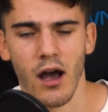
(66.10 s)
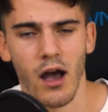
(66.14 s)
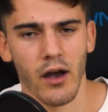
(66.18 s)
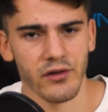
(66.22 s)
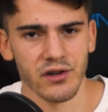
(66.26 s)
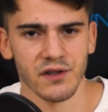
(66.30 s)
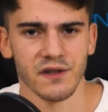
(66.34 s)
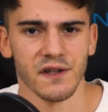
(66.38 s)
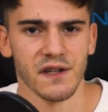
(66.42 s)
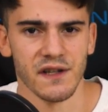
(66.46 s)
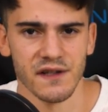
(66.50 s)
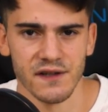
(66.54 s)

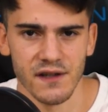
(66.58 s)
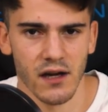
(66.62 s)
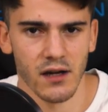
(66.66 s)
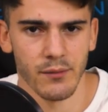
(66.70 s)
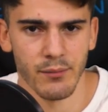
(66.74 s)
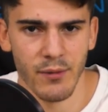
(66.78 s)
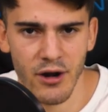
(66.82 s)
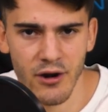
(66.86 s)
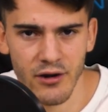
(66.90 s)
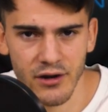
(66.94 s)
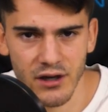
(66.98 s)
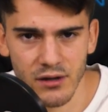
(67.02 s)
Obviously, he's not
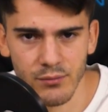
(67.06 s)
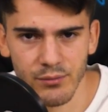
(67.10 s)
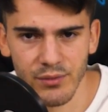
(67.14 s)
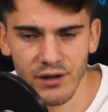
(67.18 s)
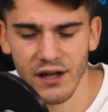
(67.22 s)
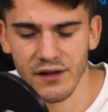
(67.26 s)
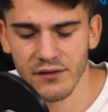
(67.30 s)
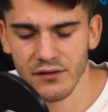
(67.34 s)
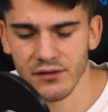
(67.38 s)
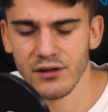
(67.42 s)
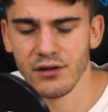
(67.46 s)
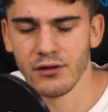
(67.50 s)
American, but
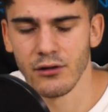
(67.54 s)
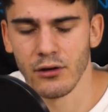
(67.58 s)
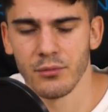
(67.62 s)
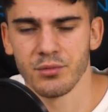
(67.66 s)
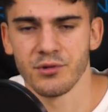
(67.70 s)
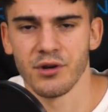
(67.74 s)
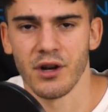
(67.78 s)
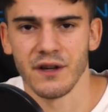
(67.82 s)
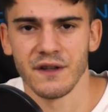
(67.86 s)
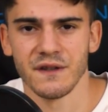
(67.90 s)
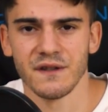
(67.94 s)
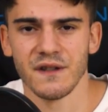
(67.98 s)
I, you know, I'm
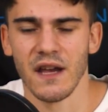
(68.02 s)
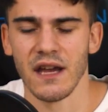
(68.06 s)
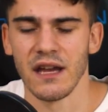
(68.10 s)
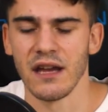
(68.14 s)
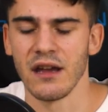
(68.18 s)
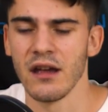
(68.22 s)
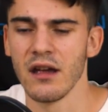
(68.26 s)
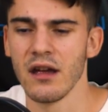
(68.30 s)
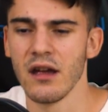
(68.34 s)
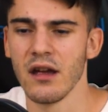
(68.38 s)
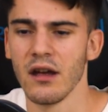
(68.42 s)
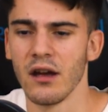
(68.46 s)
trying to
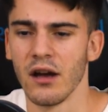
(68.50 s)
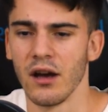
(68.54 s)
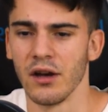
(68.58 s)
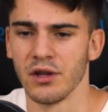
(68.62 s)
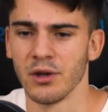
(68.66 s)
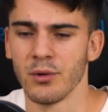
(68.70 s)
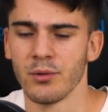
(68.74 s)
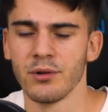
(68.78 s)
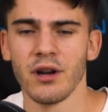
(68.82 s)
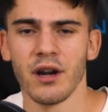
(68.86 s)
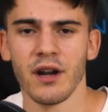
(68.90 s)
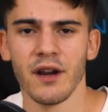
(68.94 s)
say uh,
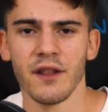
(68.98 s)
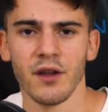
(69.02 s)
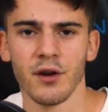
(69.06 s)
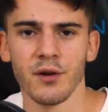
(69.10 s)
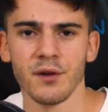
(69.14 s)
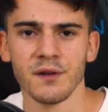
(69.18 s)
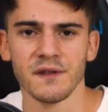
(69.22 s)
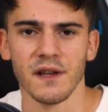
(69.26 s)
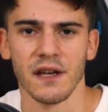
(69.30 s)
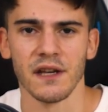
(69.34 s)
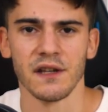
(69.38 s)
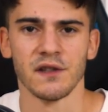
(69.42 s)
there were none of
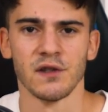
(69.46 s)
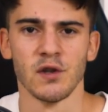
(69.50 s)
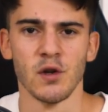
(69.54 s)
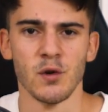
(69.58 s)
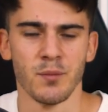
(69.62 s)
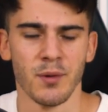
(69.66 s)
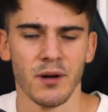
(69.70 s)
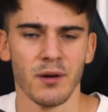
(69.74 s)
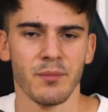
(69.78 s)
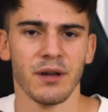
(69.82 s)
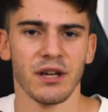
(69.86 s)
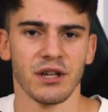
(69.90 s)
those like
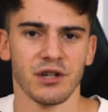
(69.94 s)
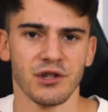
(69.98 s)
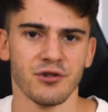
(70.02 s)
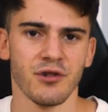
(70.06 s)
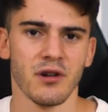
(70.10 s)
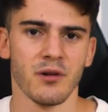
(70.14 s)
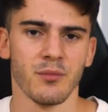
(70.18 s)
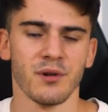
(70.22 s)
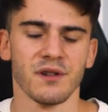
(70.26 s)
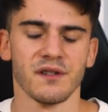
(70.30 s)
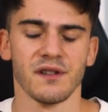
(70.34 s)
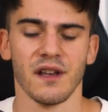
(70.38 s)
super big
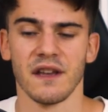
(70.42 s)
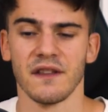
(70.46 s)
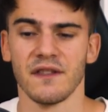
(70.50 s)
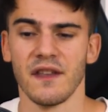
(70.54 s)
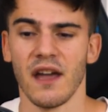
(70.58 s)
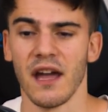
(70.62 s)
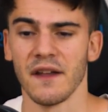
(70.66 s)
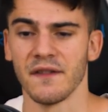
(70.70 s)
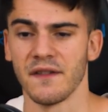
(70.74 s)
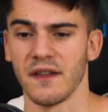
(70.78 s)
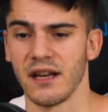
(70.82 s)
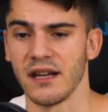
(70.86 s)
streamers like
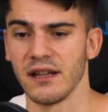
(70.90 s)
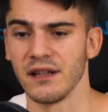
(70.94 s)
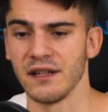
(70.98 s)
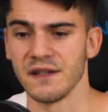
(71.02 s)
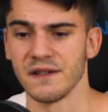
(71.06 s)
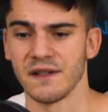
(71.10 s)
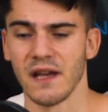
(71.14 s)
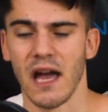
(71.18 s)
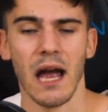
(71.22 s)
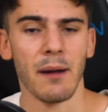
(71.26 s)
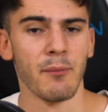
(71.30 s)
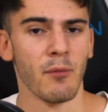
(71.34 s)
that that at
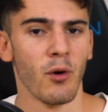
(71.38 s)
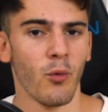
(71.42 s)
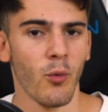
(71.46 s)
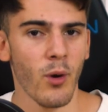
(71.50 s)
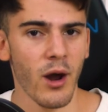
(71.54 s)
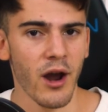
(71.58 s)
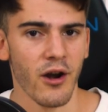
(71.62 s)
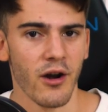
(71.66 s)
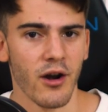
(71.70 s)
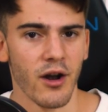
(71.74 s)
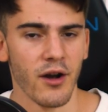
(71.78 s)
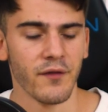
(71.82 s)
least I'm
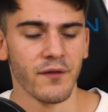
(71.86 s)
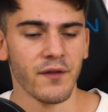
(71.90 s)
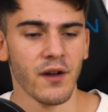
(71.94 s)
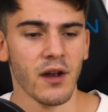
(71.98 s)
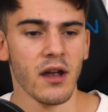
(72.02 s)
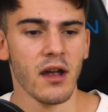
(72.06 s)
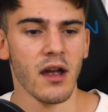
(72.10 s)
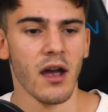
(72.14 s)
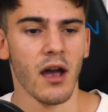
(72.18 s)
aware of.